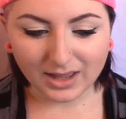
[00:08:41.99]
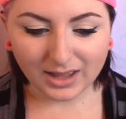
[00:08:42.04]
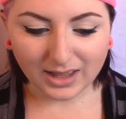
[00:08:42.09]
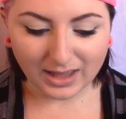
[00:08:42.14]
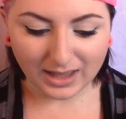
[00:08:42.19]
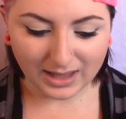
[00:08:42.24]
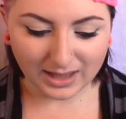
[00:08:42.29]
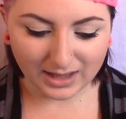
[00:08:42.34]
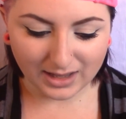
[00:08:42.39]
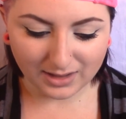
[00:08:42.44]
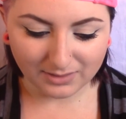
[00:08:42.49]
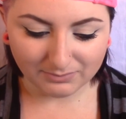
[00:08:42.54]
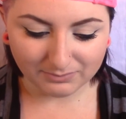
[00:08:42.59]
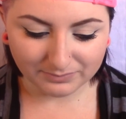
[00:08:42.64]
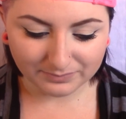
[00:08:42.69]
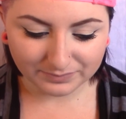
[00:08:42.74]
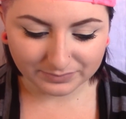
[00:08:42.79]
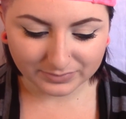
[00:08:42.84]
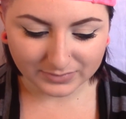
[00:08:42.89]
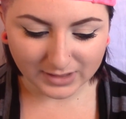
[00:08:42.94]

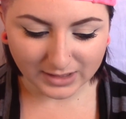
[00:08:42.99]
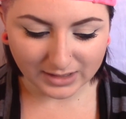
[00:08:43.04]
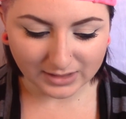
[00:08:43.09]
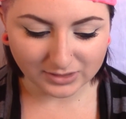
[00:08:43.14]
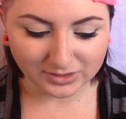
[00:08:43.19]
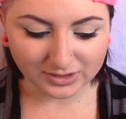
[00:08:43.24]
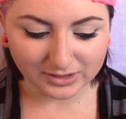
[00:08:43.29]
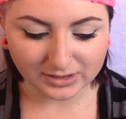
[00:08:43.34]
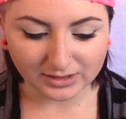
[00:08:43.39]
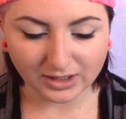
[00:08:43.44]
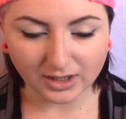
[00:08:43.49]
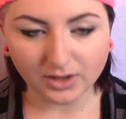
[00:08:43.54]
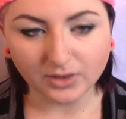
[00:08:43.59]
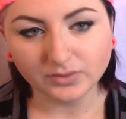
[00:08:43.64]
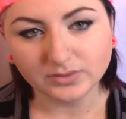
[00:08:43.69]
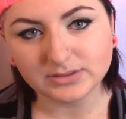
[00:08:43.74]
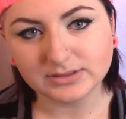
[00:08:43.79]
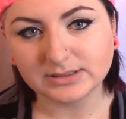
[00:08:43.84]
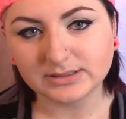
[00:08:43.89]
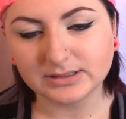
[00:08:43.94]
And you're gonna go,
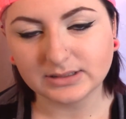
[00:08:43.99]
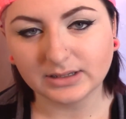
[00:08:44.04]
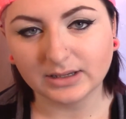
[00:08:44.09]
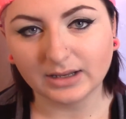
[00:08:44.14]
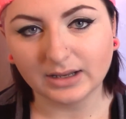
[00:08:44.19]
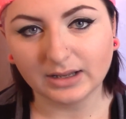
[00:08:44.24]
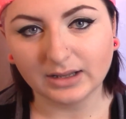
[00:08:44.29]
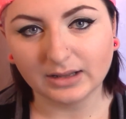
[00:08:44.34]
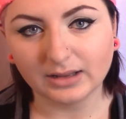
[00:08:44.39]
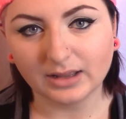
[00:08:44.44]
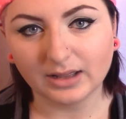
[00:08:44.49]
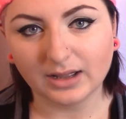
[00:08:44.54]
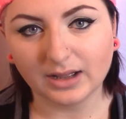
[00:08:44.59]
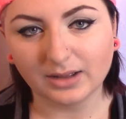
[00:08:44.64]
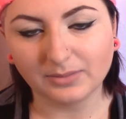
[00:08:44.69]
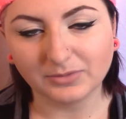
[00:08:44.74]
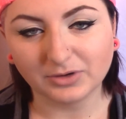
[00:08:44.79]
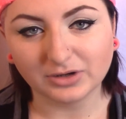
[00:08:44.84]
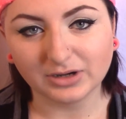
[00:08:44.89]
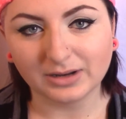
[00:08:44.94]

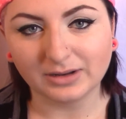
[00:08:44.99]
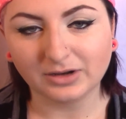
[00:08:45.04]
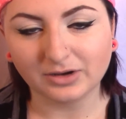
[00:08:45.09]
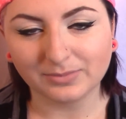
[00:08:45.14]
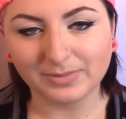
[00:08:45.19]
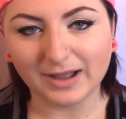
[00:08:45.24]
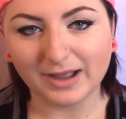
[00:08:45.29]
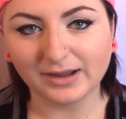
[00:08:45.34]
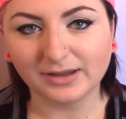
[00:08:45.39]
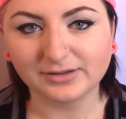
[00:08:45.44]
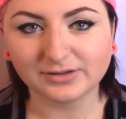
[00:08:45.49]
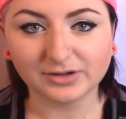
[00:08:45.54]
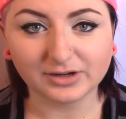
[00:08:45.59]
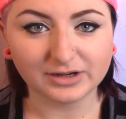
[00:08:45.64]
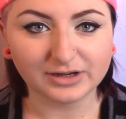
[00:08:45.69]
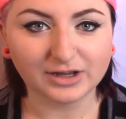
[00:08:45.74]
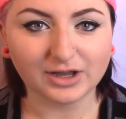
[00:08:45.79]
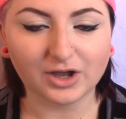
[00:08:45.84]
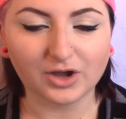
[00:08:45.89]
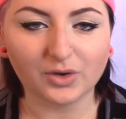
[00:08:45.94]
your baggies are
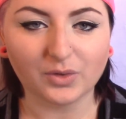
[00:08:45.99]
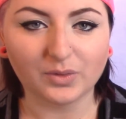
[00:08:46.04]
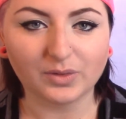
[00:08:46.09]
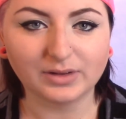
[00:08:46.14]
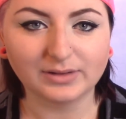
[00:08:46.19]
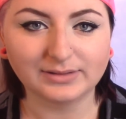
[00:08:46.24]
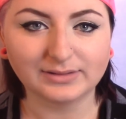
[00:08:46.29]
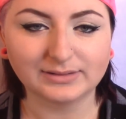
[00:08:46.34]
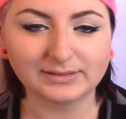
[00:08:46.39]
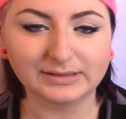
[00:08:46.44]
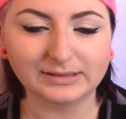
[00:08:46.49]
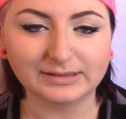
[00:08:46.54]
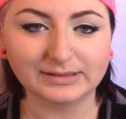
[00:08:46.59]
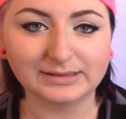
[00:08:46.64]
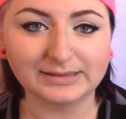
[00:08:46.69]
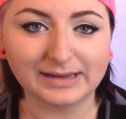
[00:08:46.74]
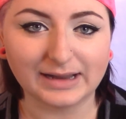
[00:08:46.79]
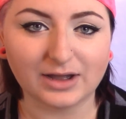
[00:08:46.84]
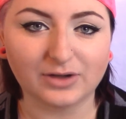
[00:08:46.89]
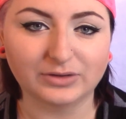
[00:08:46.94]
gonna go
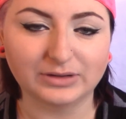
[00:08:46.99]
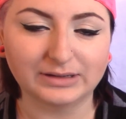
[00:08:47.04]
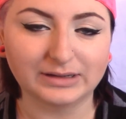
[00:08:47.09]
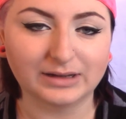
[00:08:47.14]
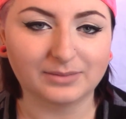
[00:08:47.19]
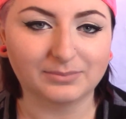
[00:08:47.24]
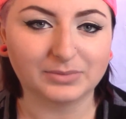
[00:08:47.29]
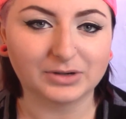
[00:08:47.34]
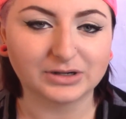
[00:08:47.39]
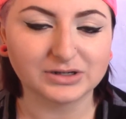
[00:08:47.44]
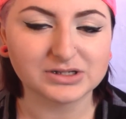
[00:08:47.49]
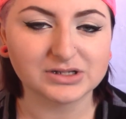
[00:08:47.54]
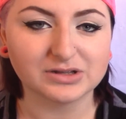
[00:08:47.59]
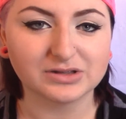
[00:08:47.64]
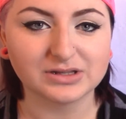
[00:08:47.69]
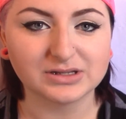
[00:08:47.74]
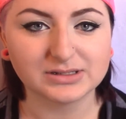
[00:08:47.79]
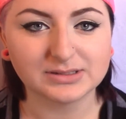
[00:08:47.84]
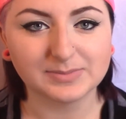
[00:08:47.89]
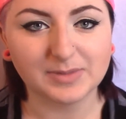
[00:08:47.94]
down number. So
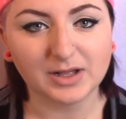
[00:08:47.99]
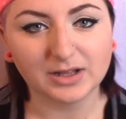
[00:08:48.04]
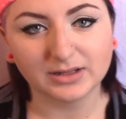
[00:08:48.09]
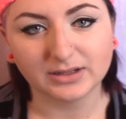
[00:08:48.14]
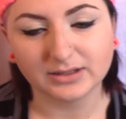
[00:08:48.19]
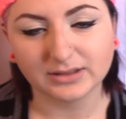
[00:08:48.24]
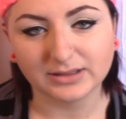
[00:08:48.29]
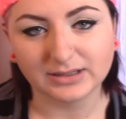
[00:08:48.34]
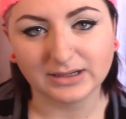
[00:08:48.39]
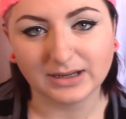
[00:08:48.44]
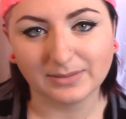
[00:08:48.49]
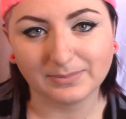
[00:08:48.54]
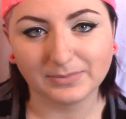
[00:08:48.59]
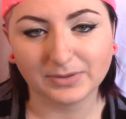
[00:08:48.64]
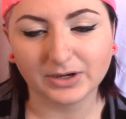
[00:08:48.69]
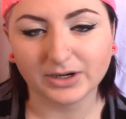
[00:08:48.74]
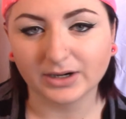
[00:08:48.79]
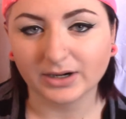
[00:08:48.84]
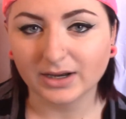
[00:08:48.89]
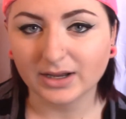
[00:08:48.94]
the smaller the
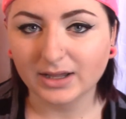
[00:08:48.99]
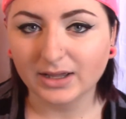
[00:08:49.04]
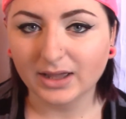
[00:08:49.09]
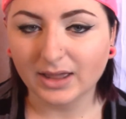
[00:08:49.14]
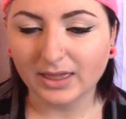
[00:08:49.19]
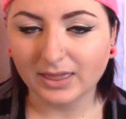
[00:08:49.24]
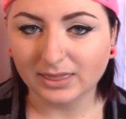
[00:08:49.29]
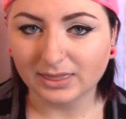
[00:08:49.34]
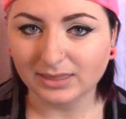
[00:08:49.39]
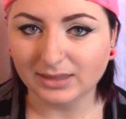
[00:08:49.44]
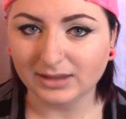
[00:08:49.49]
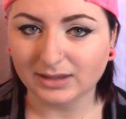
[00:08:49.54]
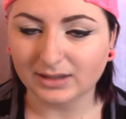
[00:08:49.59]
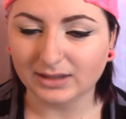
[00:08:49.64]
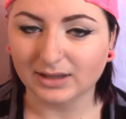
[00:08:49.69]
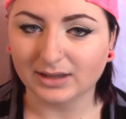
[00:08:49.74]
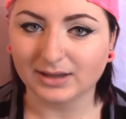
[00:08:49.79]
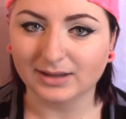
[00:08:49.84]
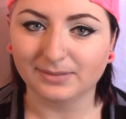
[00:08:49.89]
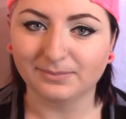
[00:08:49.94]
number, the
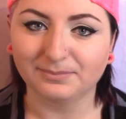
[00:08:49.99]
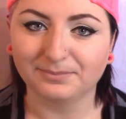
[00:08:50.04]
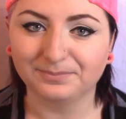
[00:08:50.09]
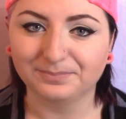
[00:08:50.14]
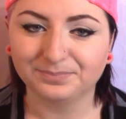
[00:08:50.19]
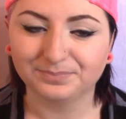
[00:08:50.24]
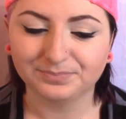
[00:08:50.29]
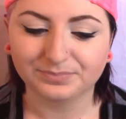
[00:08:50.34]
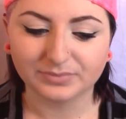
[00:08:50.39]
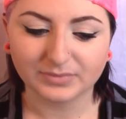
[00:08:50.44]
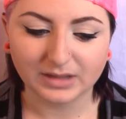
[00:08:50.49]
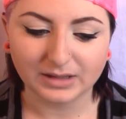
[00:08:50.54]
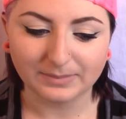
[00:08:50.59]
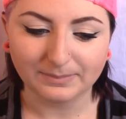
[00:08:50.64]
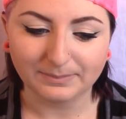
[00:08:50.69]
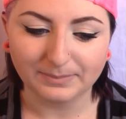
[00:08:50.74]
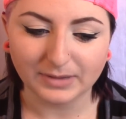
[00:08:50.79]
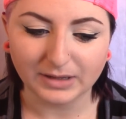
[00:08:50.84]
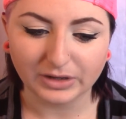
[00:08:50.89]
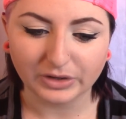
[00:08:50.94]

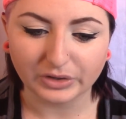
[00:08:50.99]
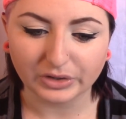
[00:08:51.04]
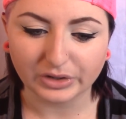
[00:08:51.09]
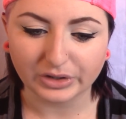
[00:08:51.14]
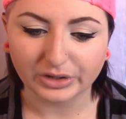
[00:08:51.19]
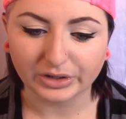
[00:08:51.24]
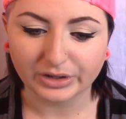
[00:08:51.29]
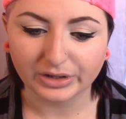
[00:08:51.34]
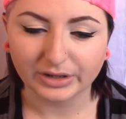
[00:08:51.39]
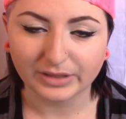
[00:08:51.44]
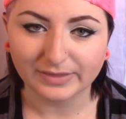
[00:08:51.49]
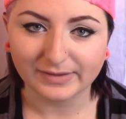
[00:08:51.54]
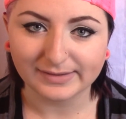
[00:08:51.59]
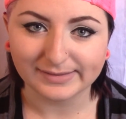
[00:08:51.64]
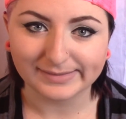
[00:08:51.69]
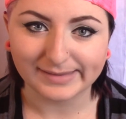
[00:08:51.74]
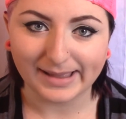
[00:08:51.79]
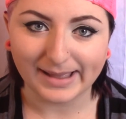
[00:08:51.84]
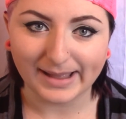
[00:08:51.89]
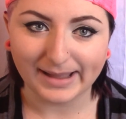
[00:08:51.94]
bigger the
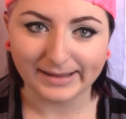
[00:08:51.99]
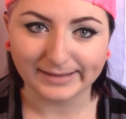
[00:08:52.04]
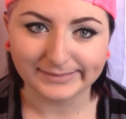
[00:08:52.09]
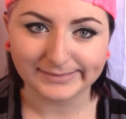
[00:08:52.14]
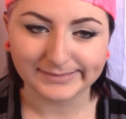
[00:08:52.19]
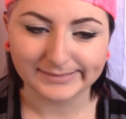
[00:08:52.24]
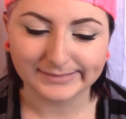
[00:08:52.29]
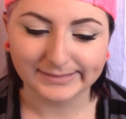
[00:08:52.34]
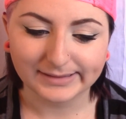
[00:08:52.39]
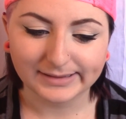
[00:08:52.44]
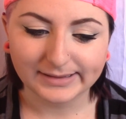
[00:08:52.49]
size.